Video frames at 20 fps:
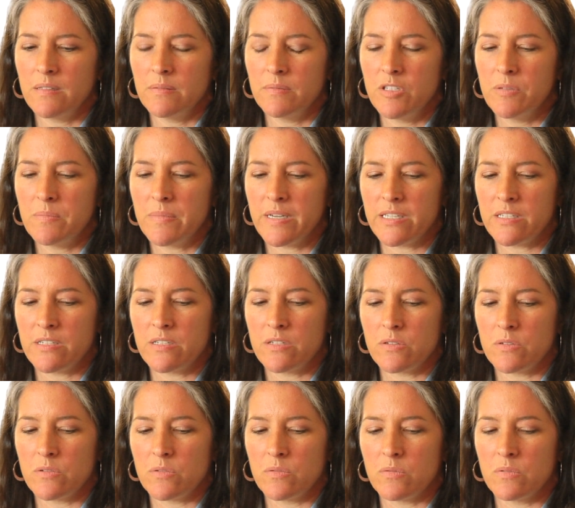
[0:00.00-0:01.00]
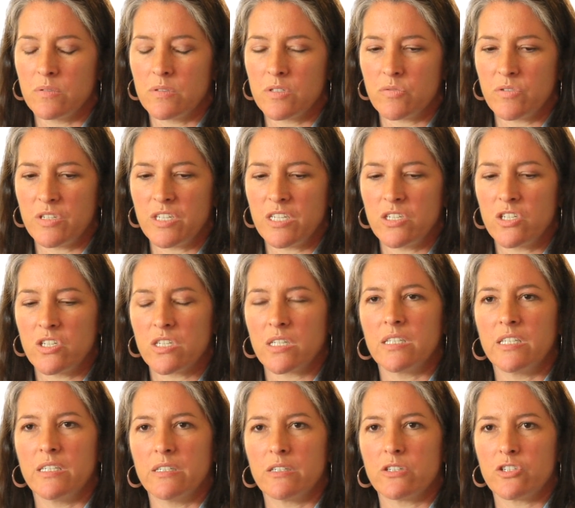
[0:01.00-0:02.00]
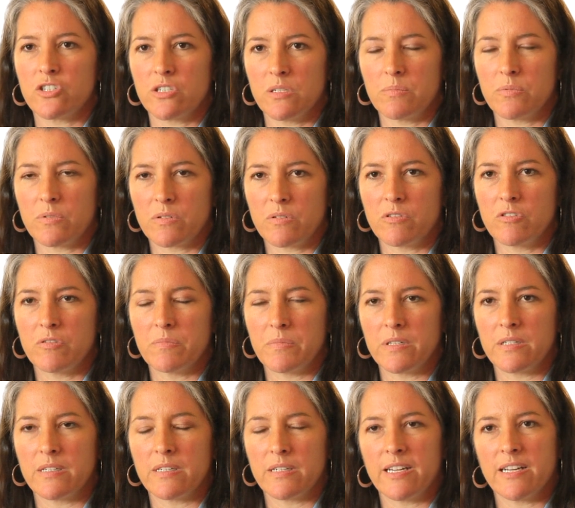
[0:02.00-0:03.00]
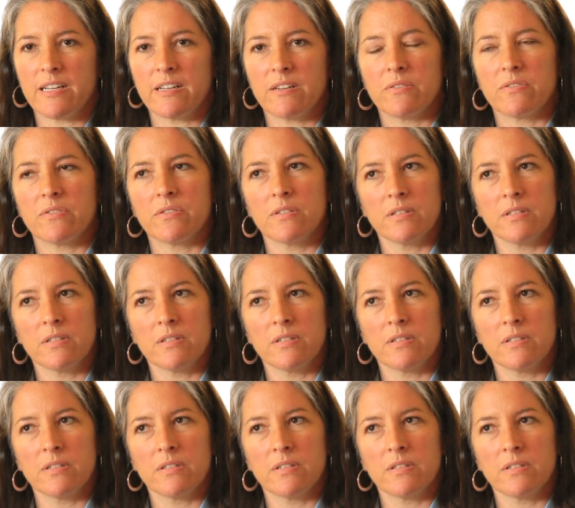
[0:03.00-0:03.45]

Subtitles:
You might do strategic leadership recruitment and have